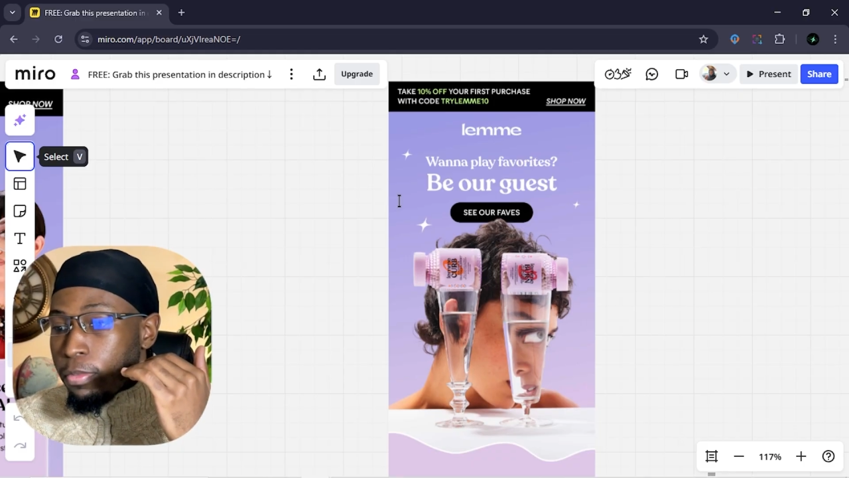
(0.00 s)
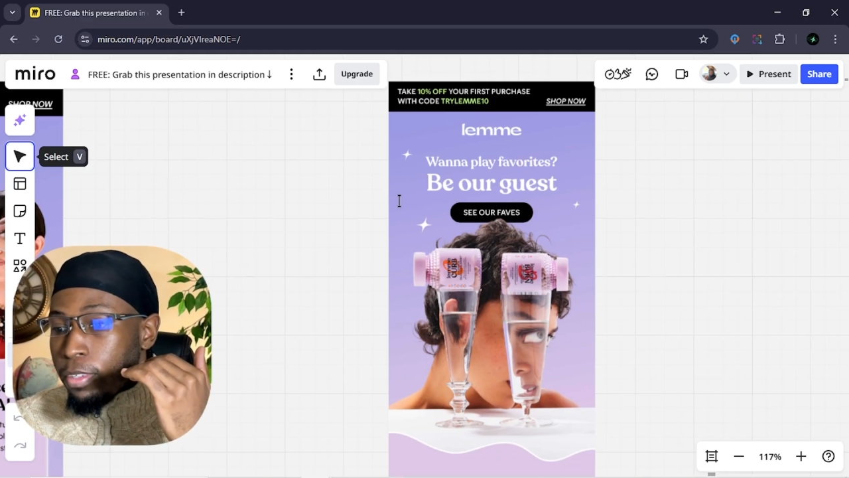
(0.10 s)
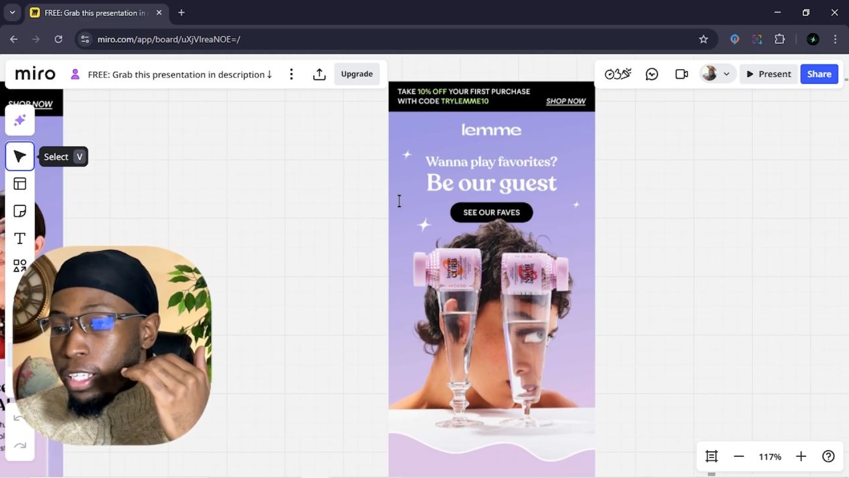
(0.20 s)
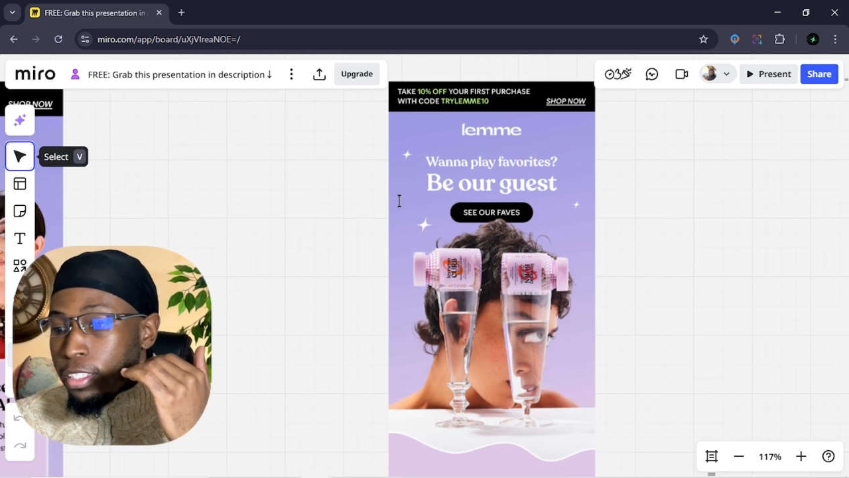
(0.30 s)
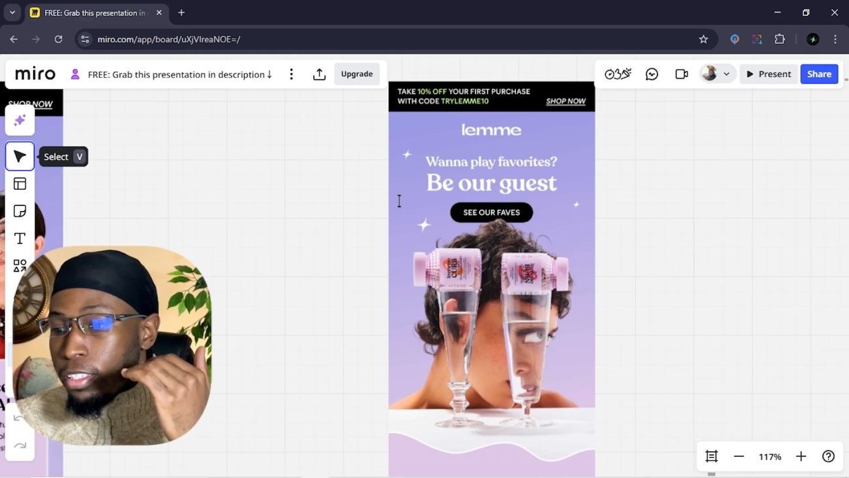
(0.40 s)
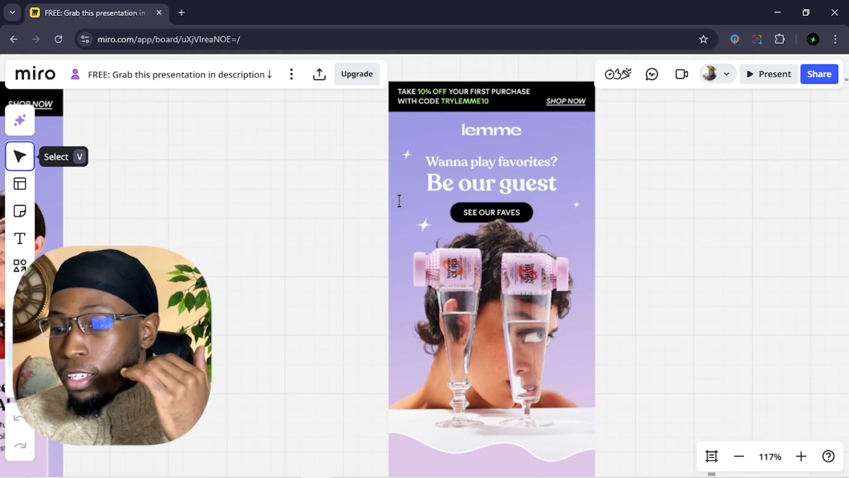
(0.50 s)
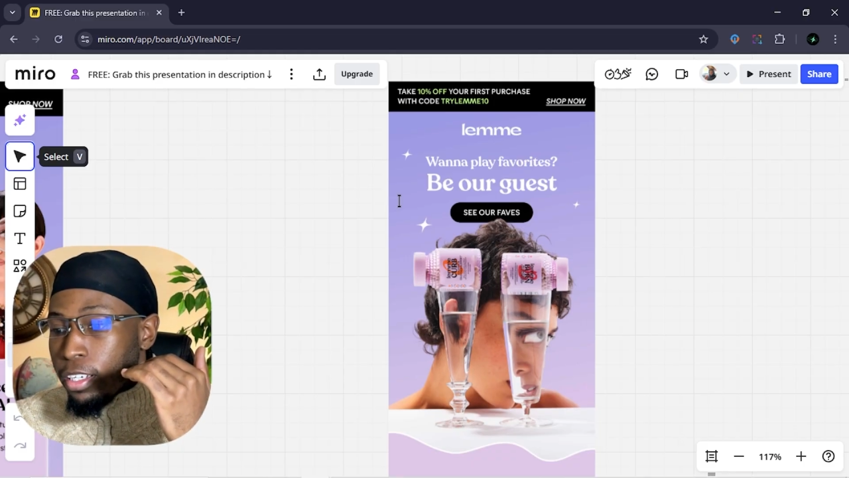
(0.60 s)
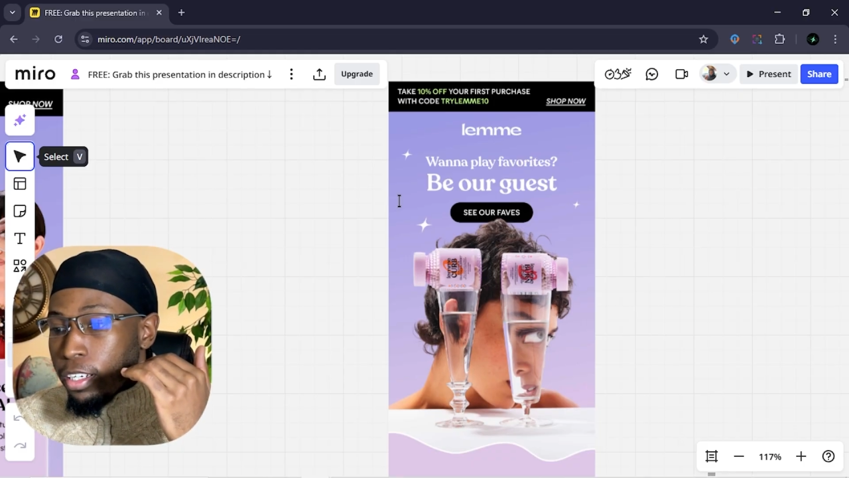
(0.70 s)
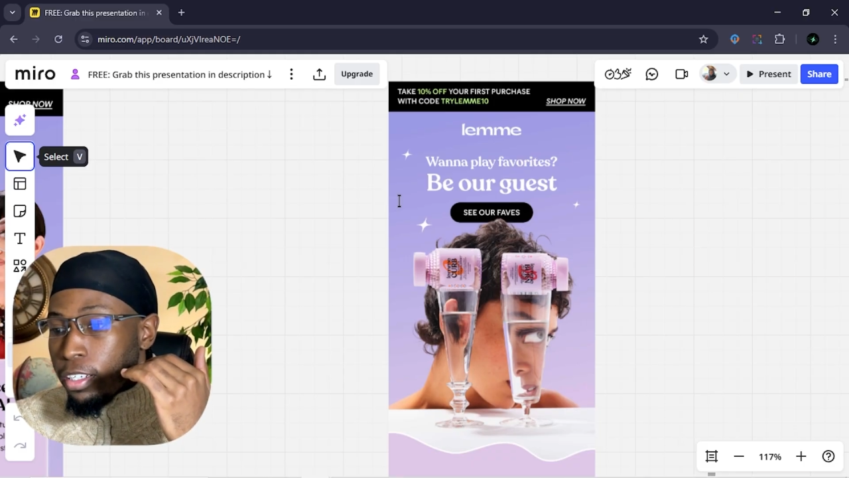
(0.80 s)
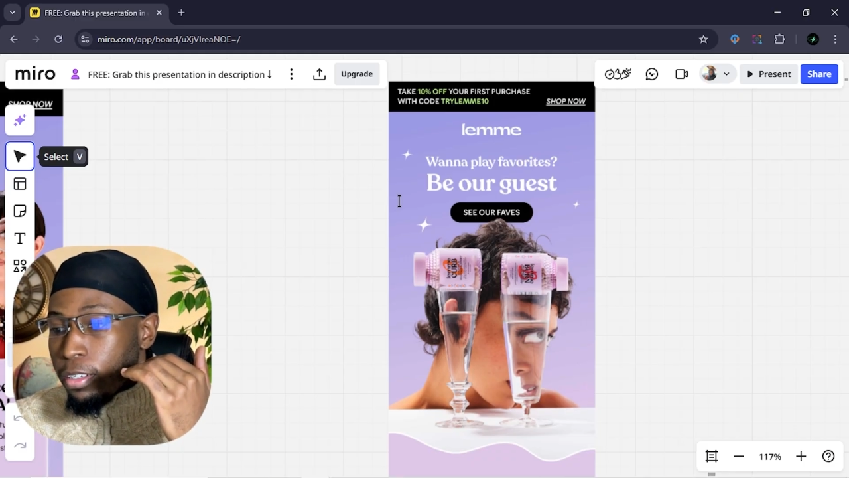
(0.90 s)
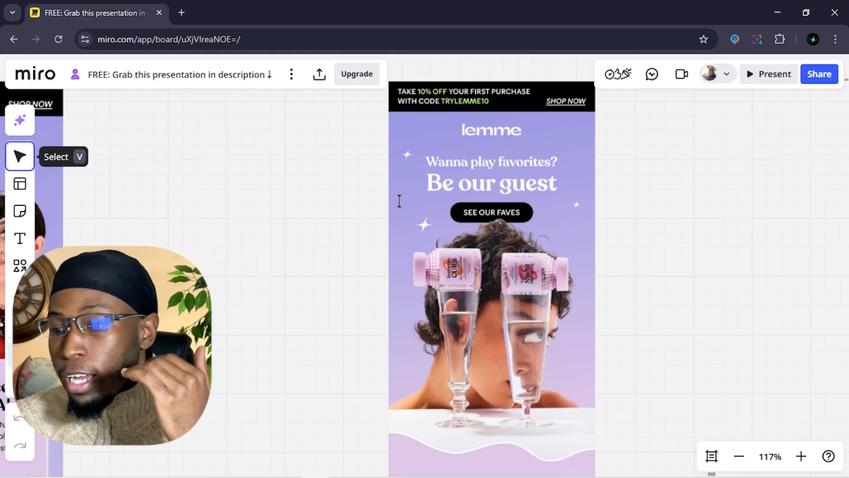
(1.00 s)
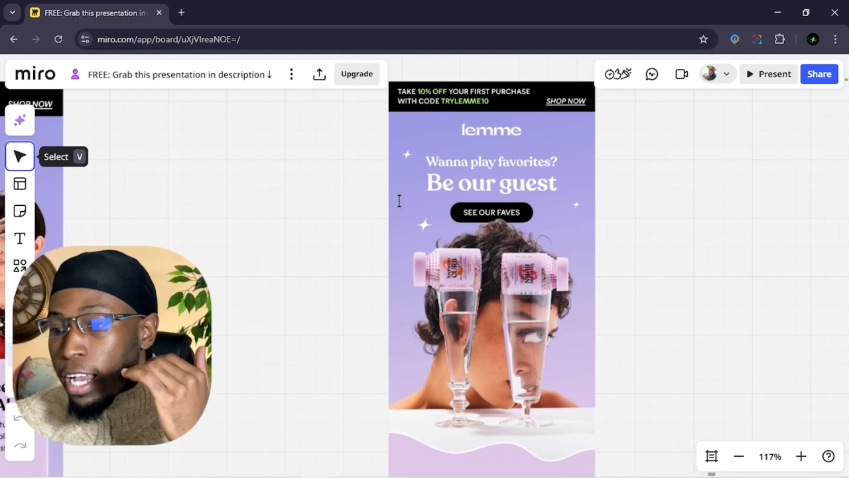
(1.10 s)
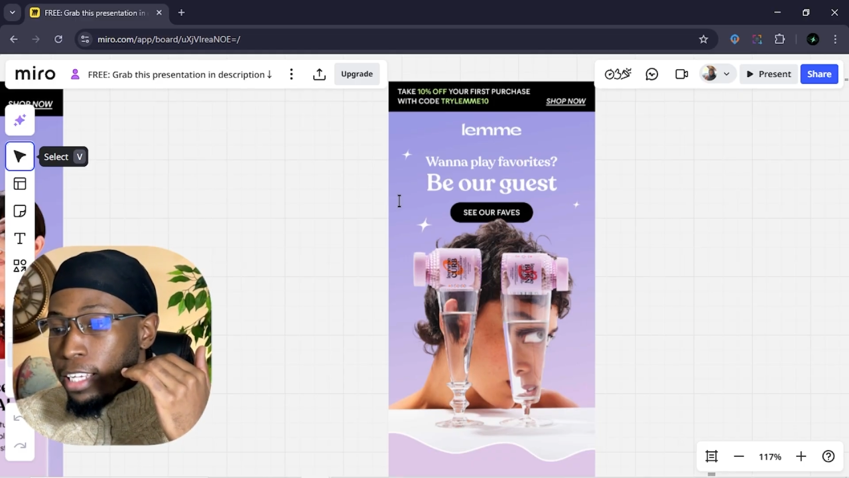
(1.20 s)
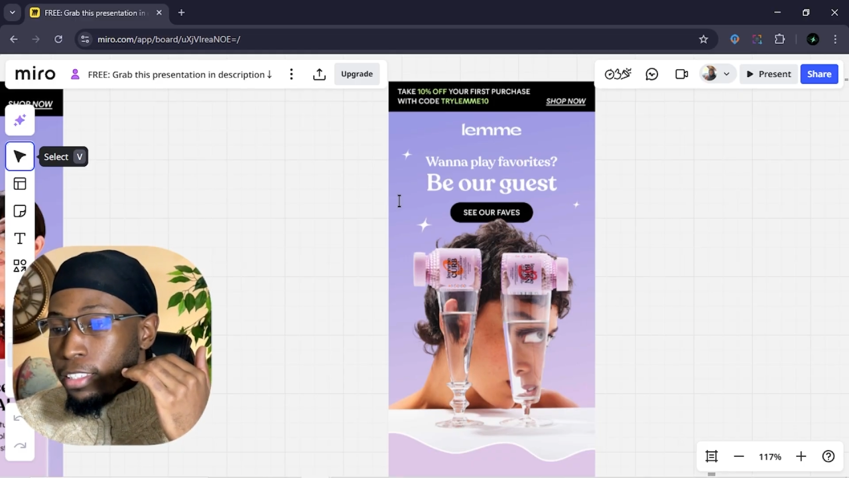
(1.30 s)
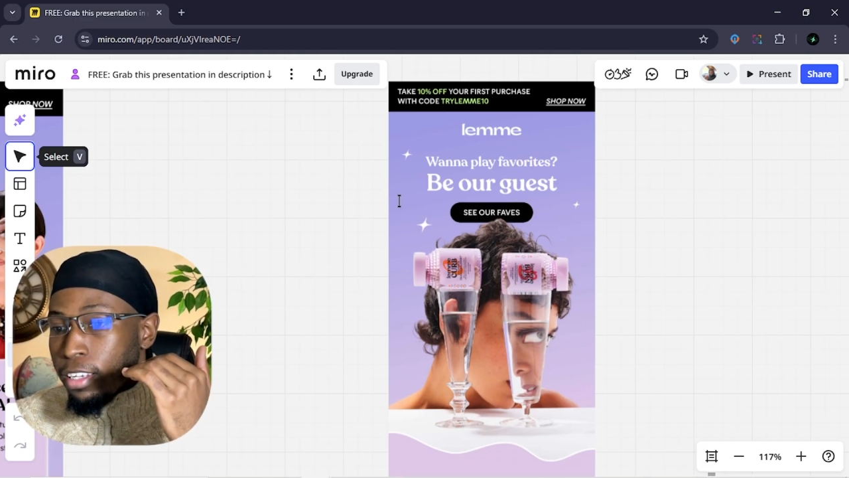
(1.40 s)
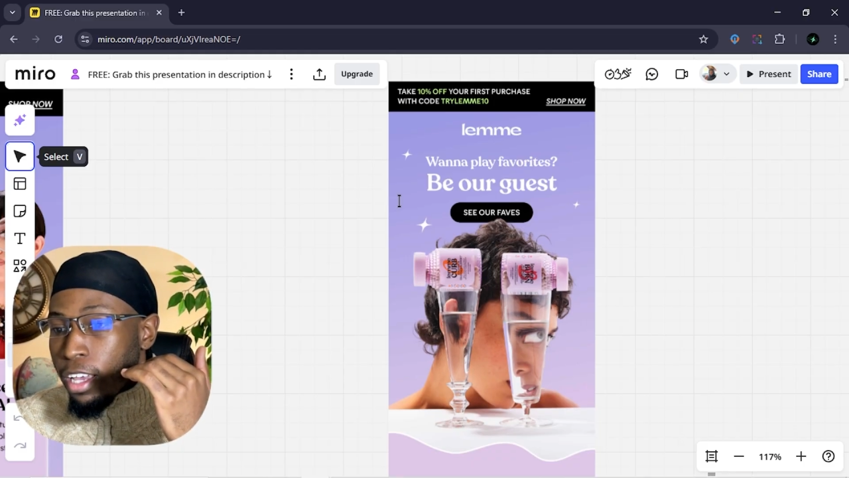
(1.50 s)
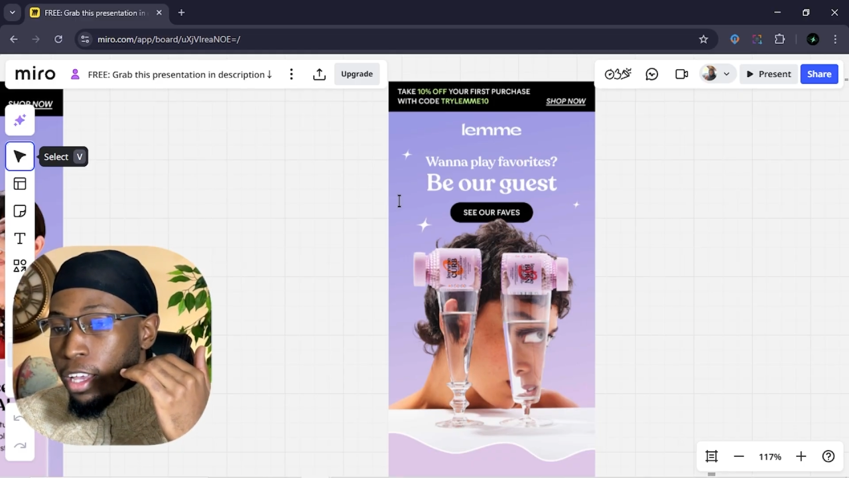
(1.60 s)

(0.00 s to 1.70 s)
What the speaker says: let's say, has